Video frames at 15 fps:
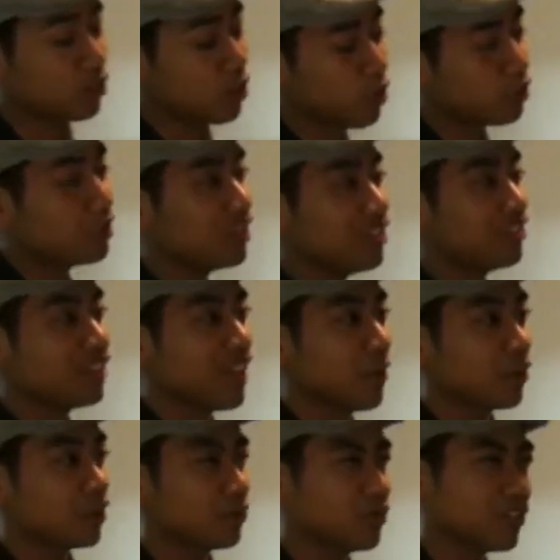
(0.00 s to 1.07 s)
grilled cheese
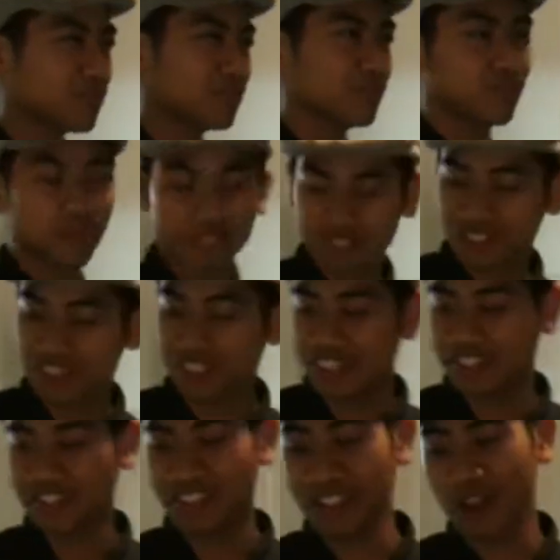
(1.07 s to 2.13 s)
sandwich with some Swiss
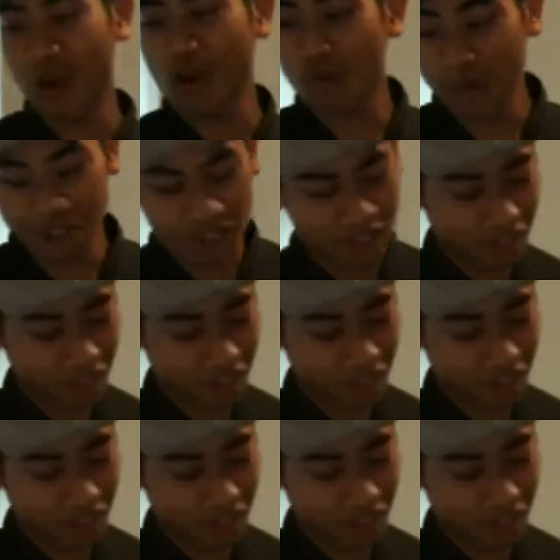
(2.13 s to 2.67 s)
cheese and a homemade